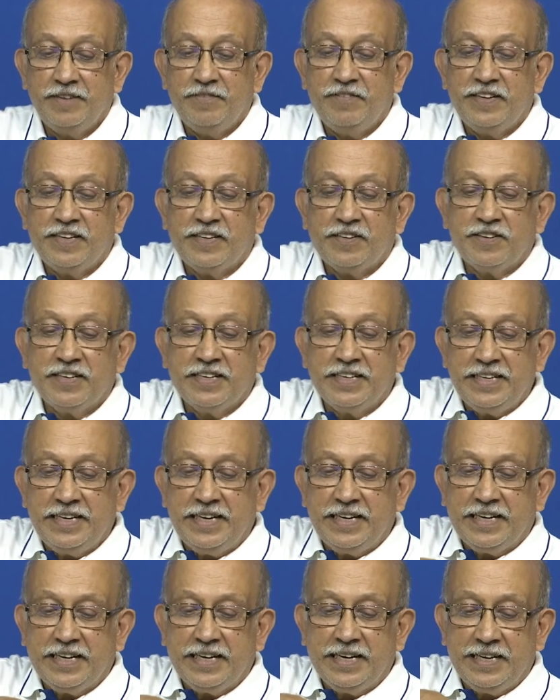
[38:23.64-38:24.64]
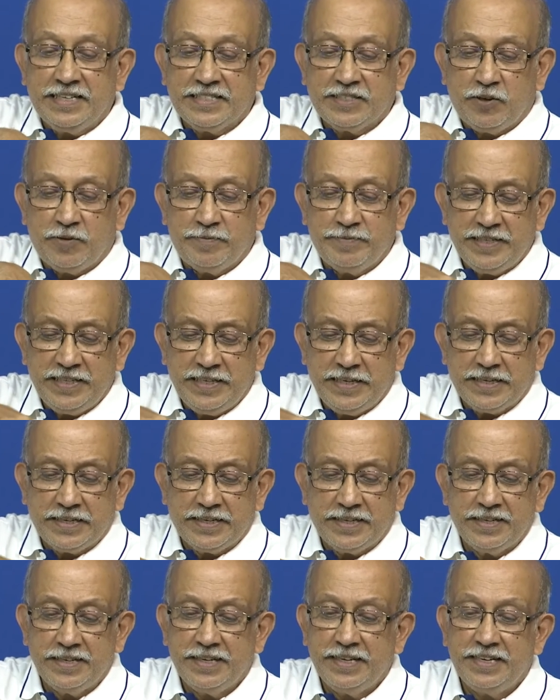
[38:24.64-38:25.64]
we have to create a glass object
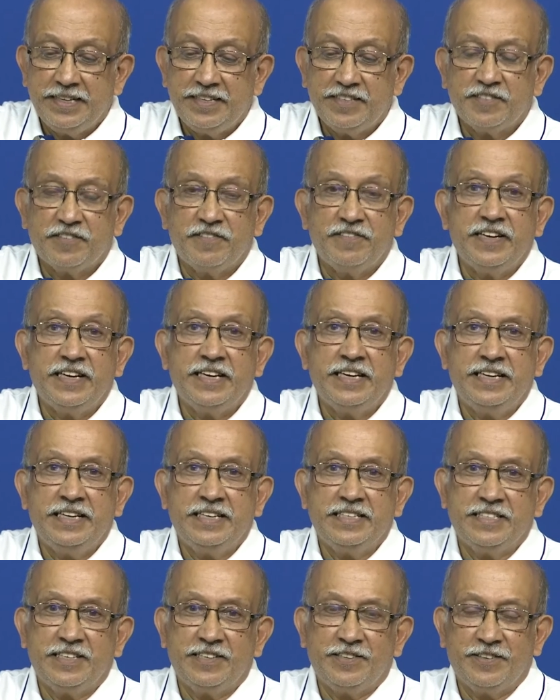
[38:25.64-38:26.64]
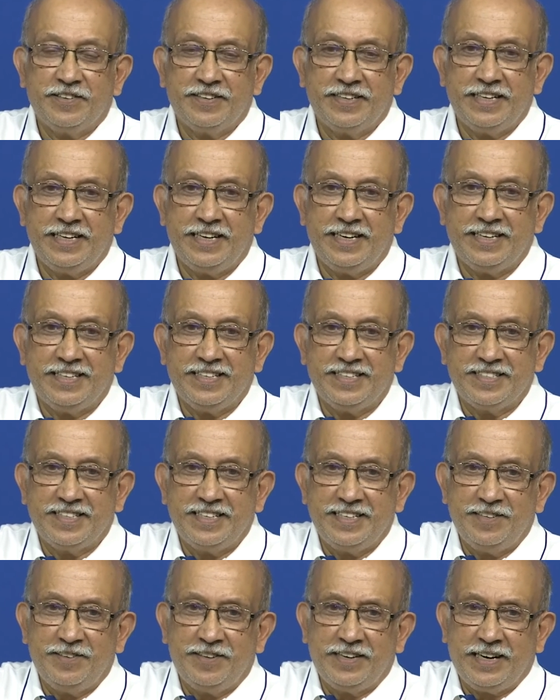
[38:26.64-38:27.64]
it is very easy to create this
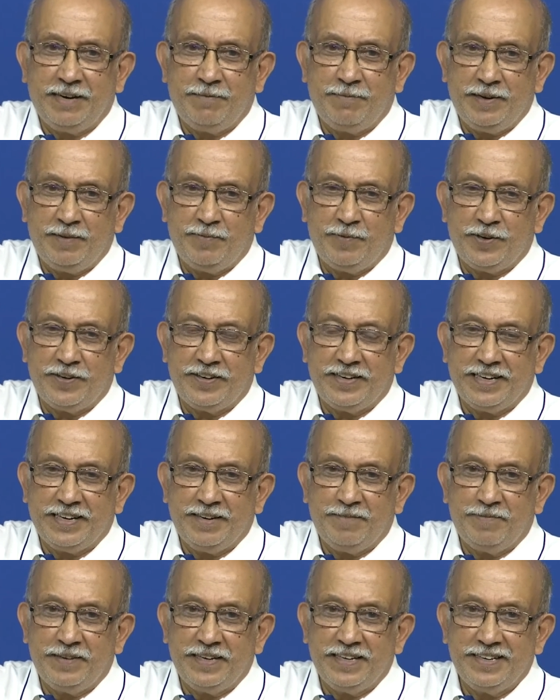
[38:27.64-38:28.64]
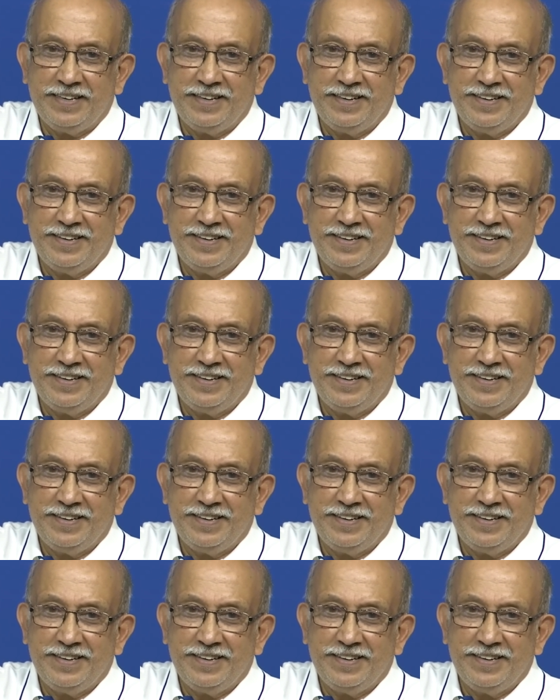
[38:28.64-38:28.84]
in your rapid prototyping.